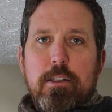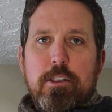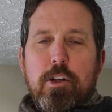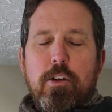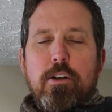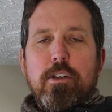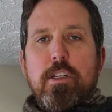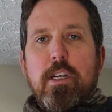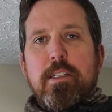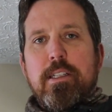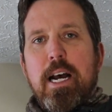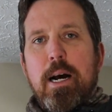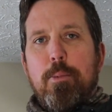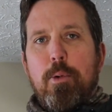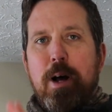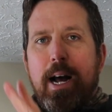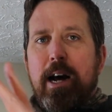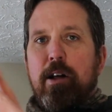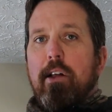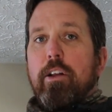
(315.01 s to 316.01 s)
So there's a
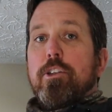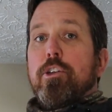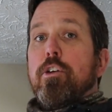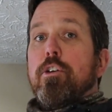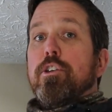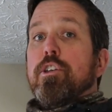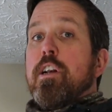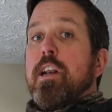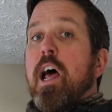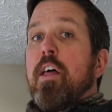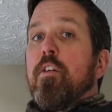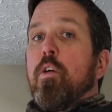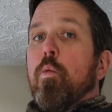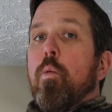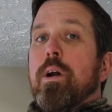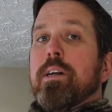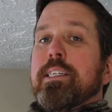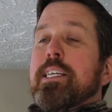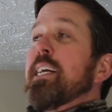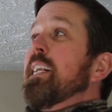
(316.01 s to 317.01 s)
double outlet. So there's another
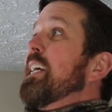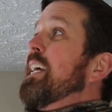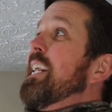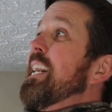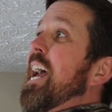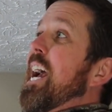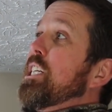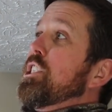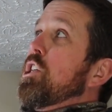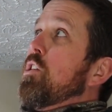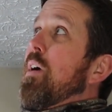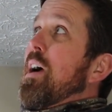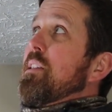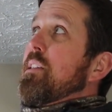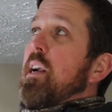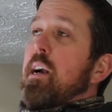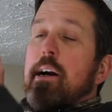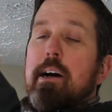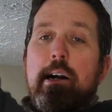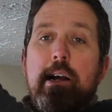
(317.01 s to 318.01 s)
110 connection right
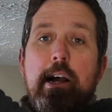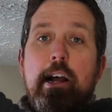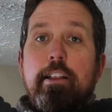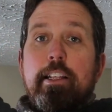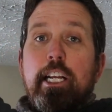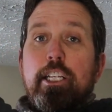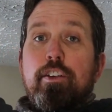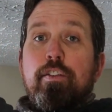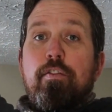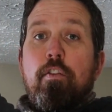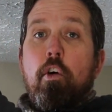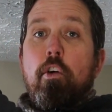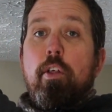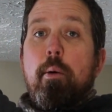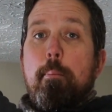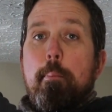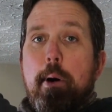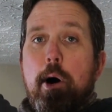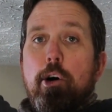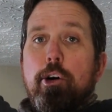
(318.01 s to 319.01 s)
there that's for the
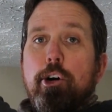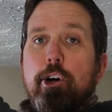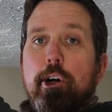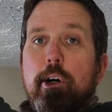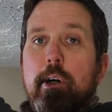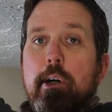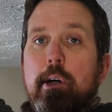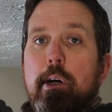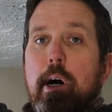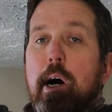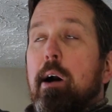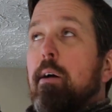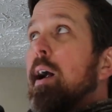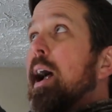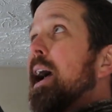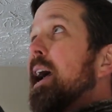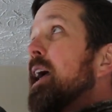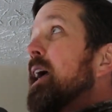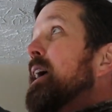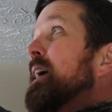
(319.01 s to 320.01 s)
motor, all
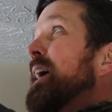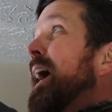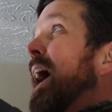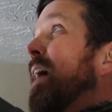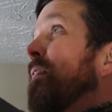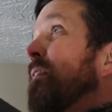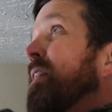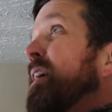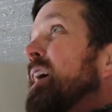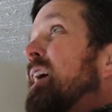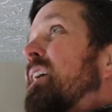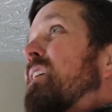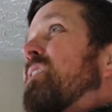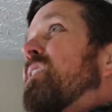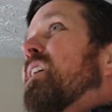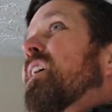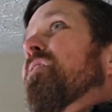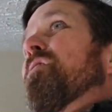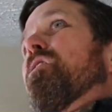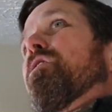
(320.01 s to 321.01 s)
right? And
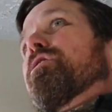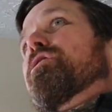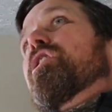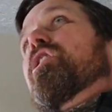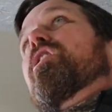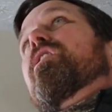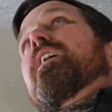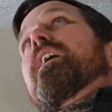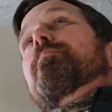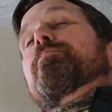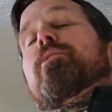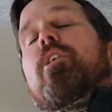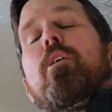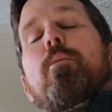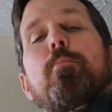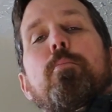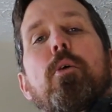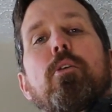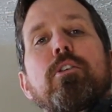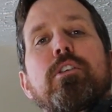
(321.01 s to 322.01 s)
then there's clips
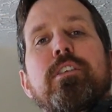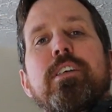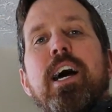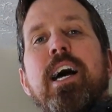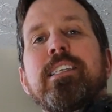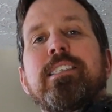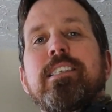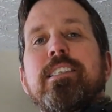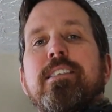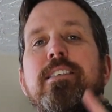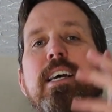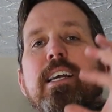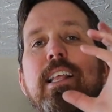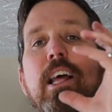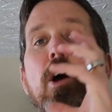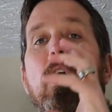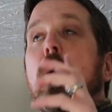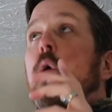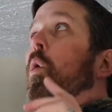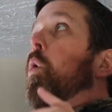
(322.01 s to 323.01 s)
on both sides of this thing
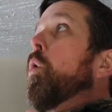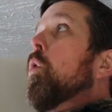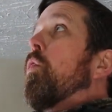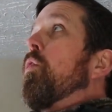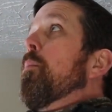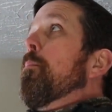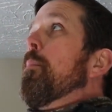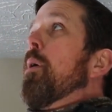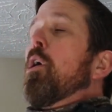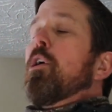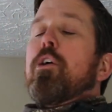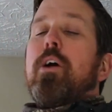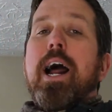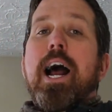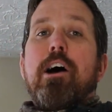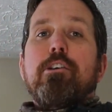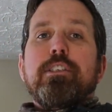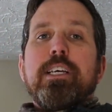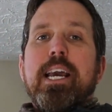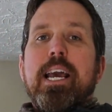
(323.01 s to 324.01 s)
that hold the motor
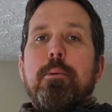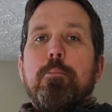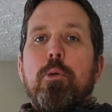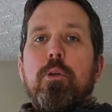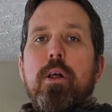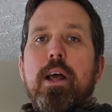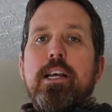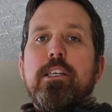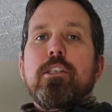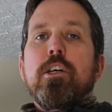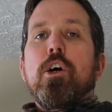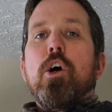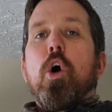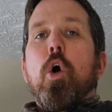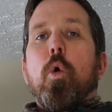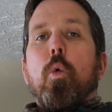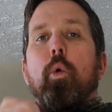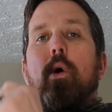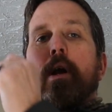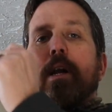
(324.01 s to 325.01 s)
housing in place.
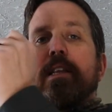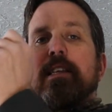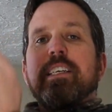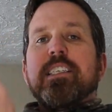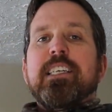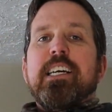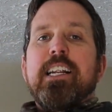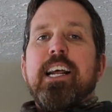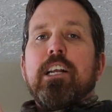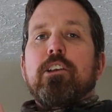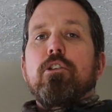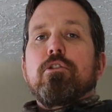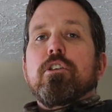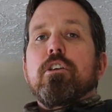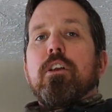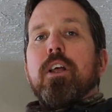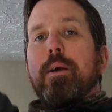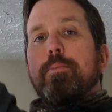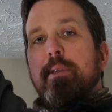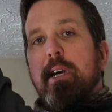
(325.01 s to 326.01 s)
We're gonna disconnect those
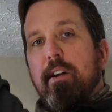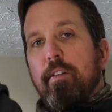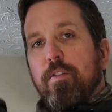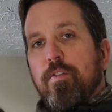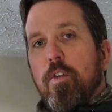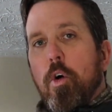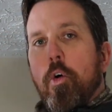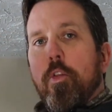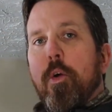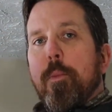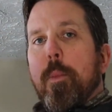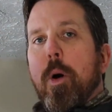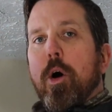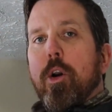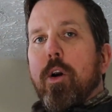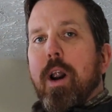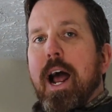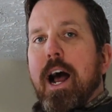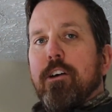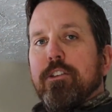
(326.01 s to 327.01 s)
clips and fold the
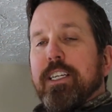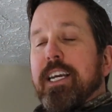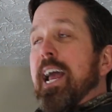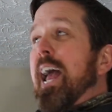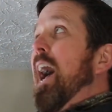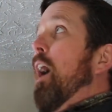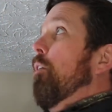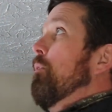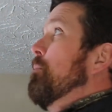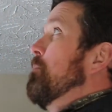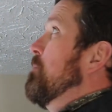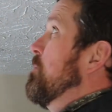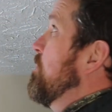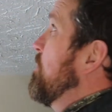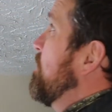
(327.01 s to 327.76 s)
motor housing out.